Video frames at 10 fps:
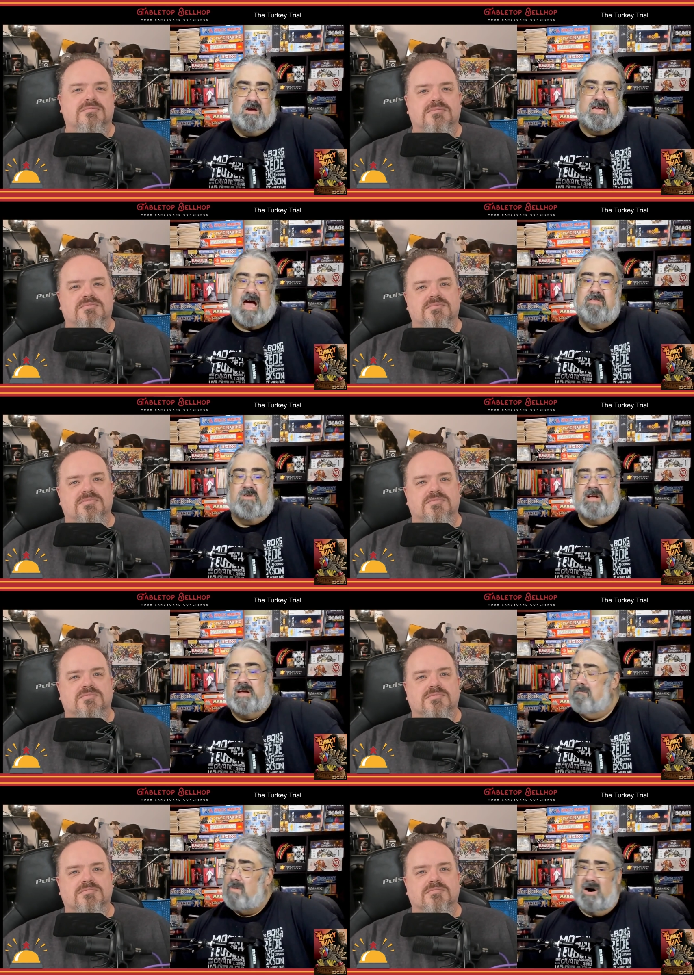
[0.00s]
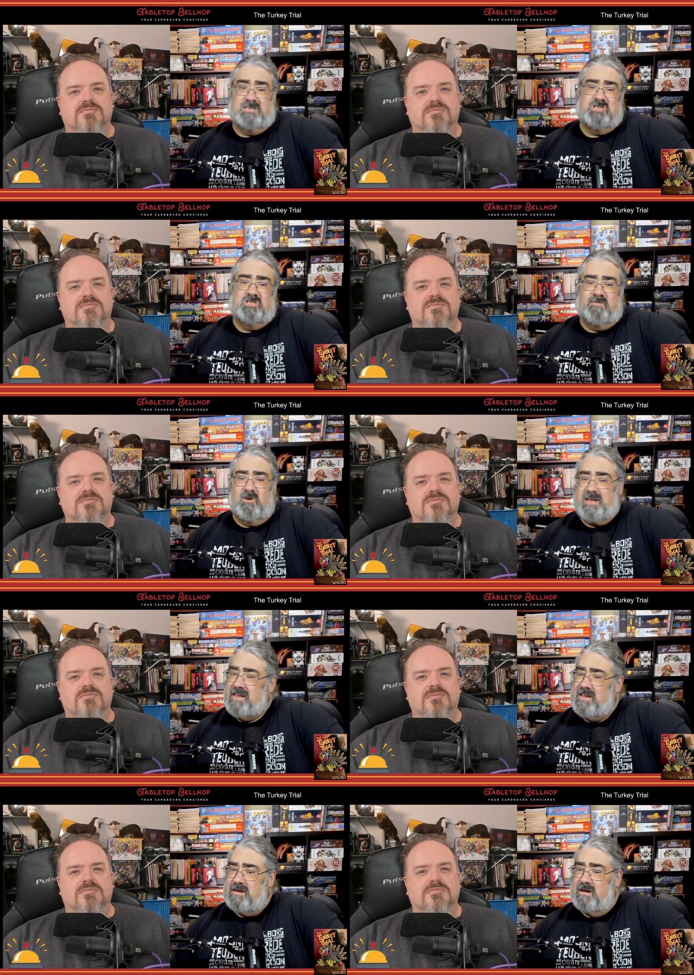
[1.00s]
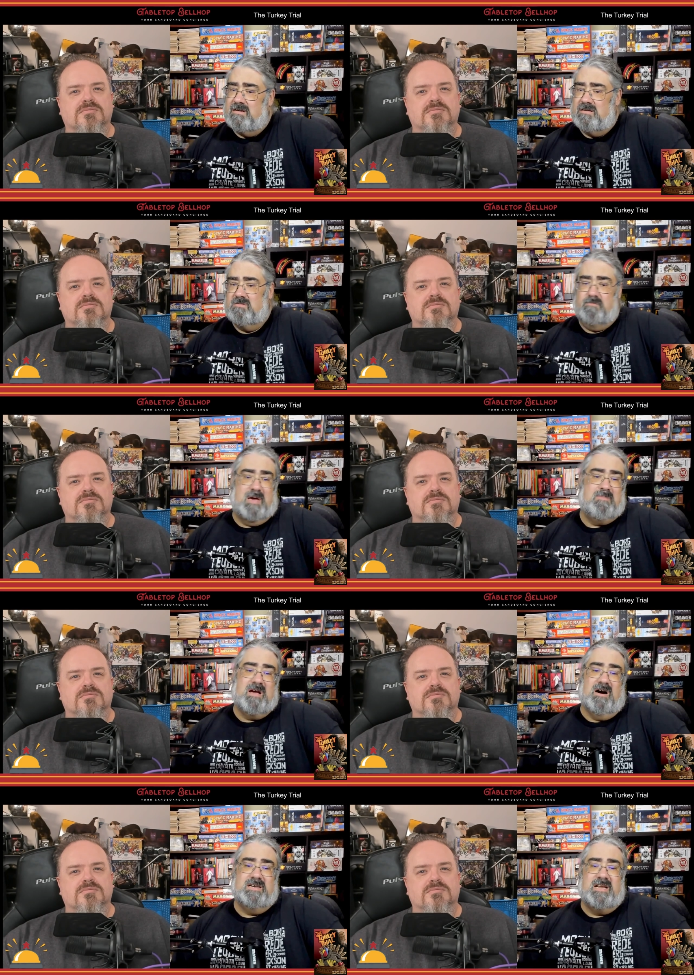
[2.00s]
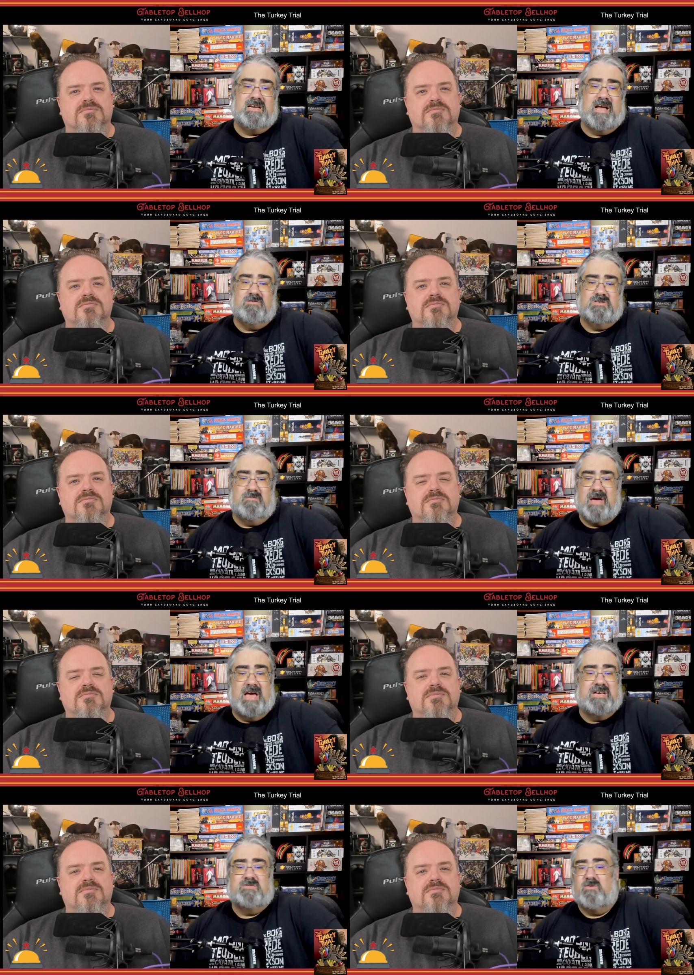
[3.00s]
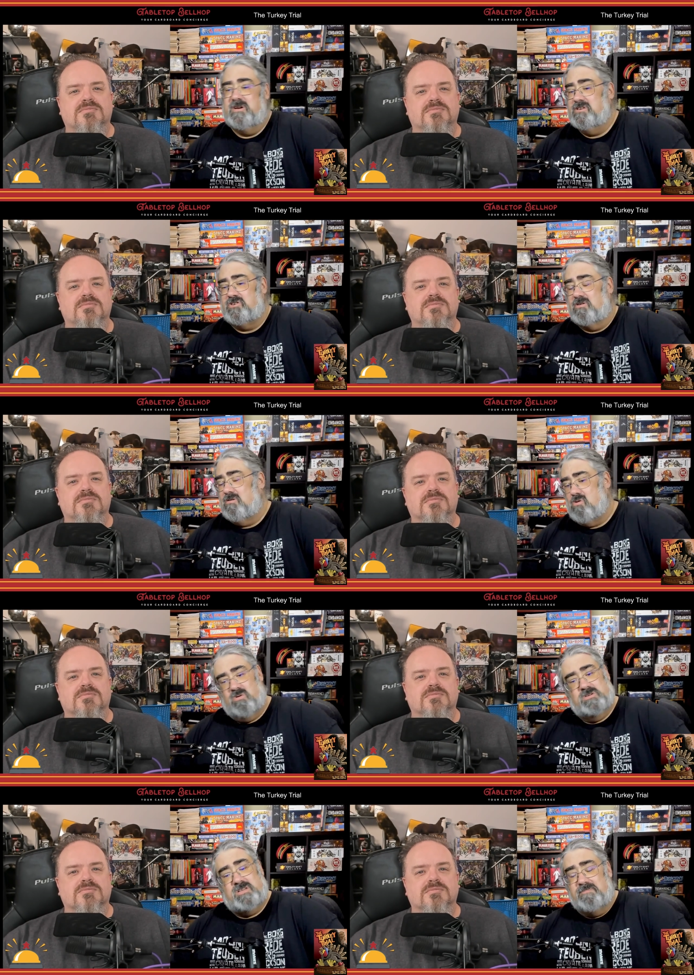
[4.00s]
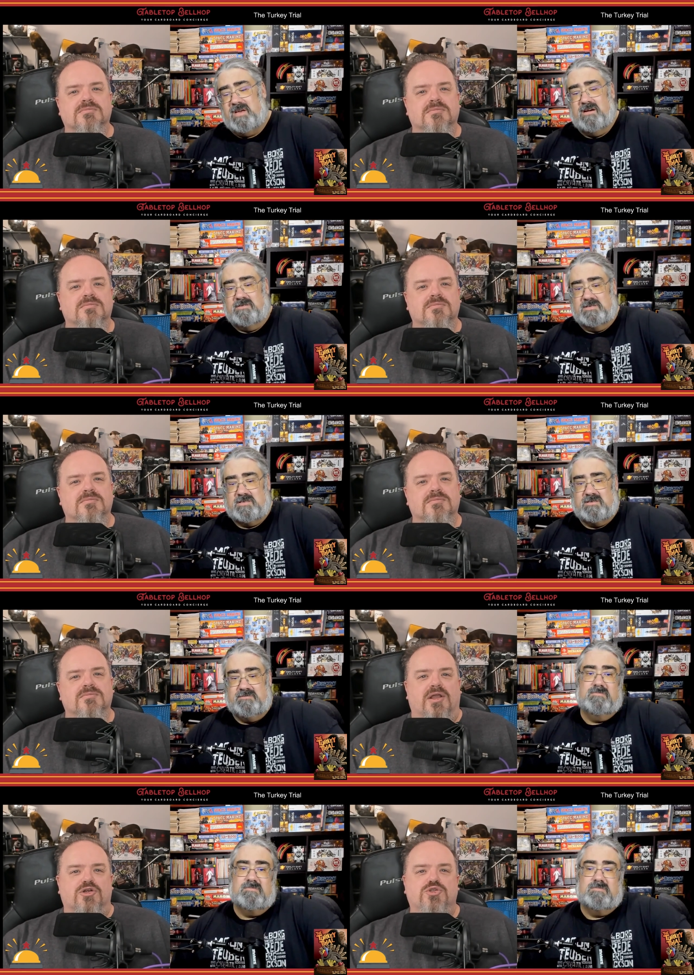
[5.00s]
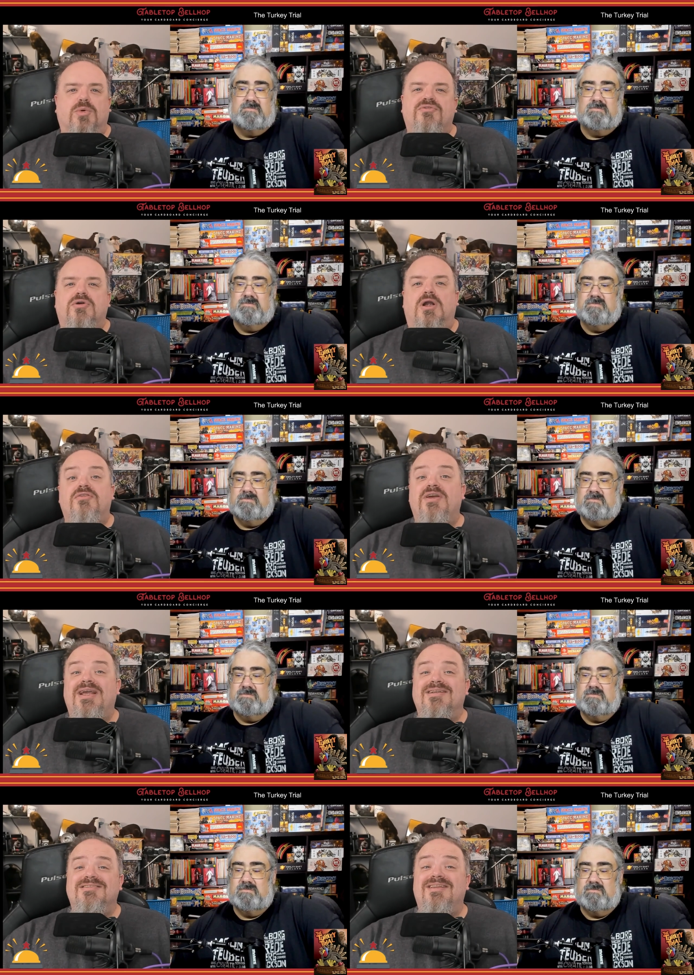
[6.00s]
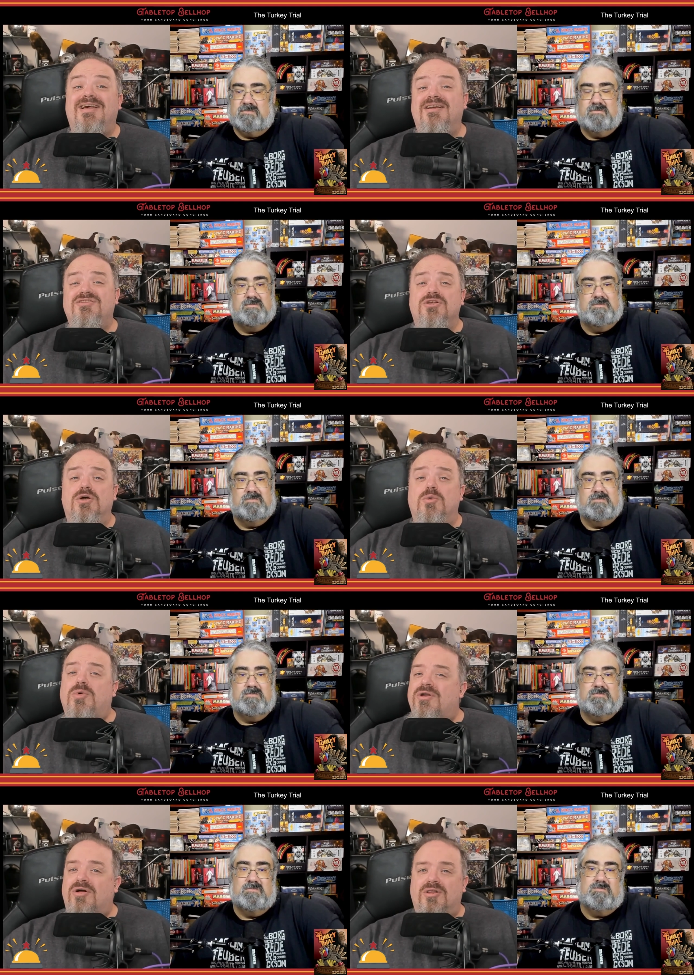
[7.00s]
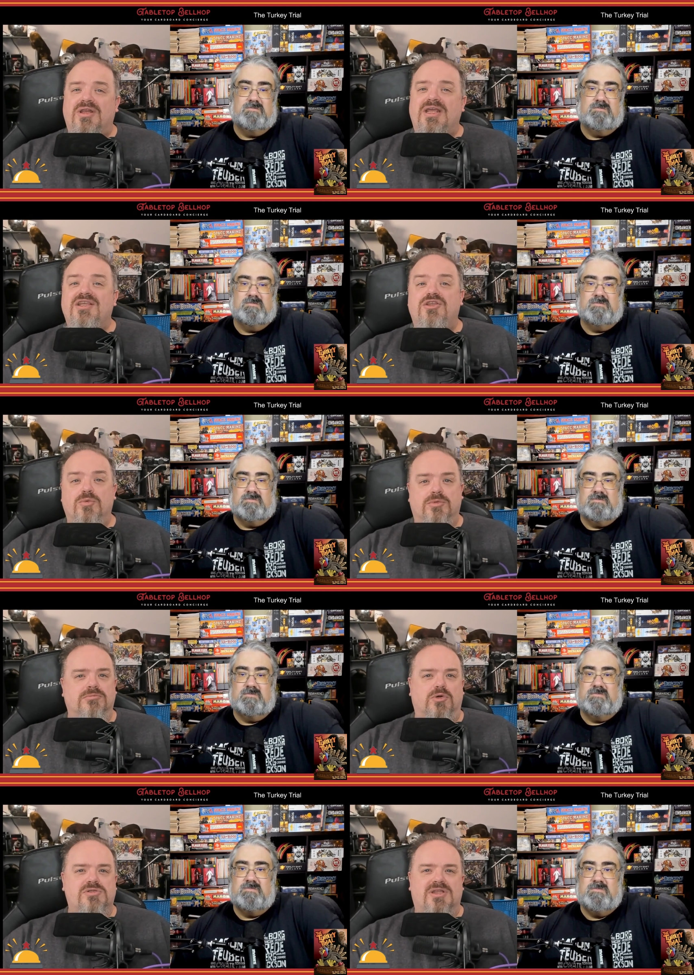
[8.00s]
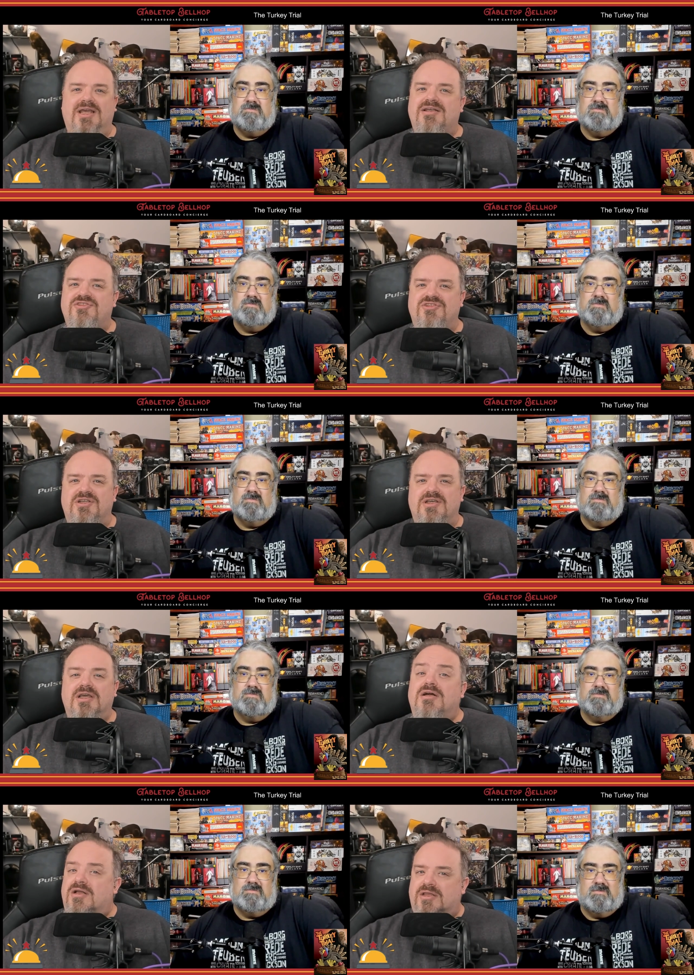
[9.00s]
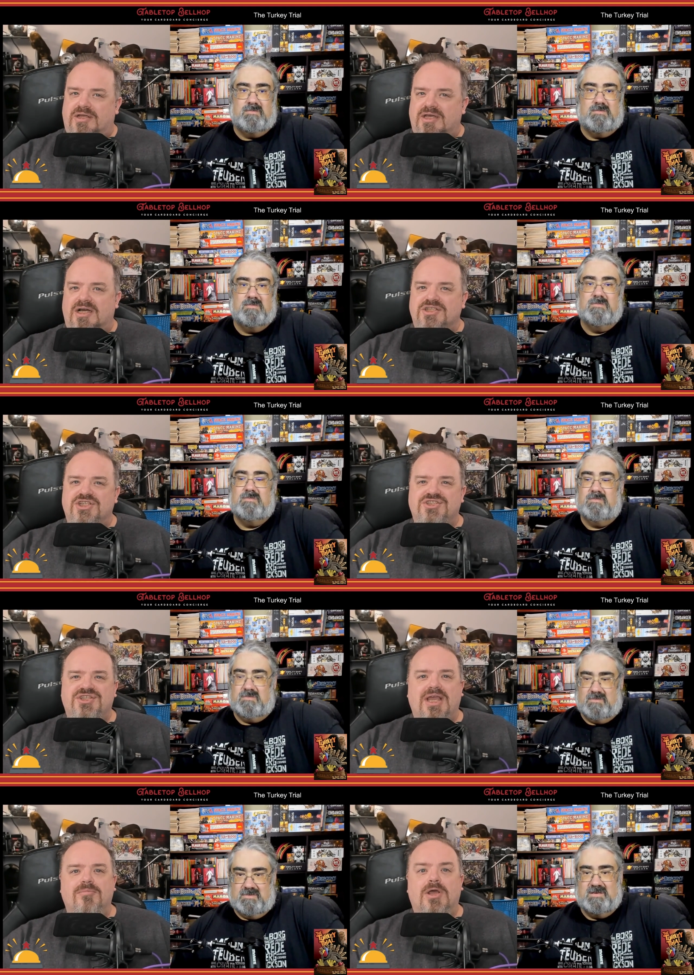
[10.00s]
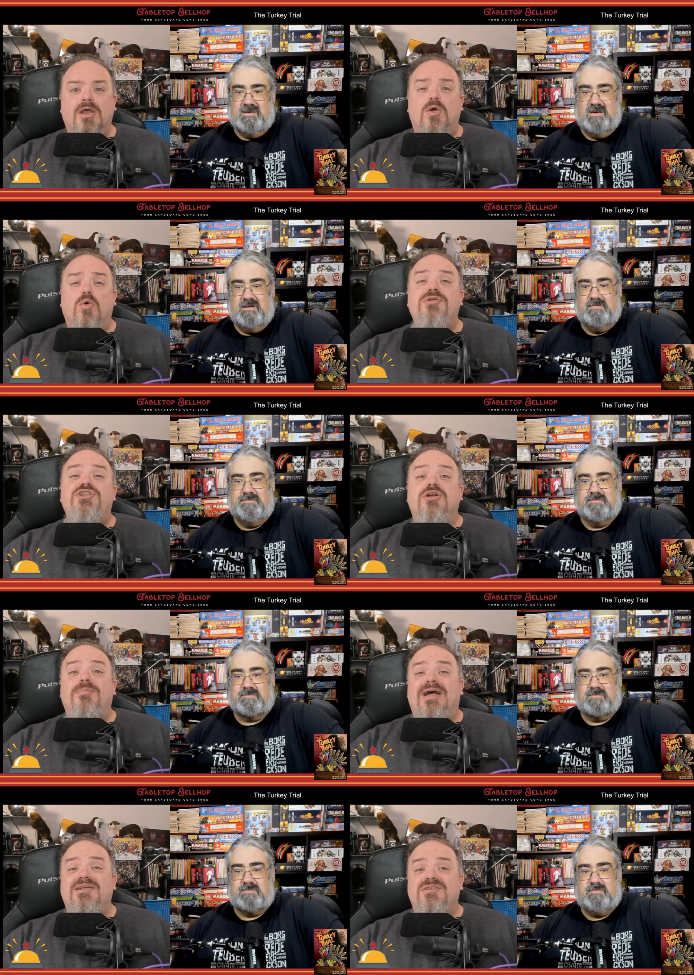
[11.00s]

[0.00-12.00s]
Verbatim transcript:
Speaker 1: gathering at mosques for Eid, maybe hunting down some eggs for Easter or something else? Here's
Speaker 2: one for our fans. Let us know what holiday you would most like to see in a holiday hijinks game. We'll be sure to pass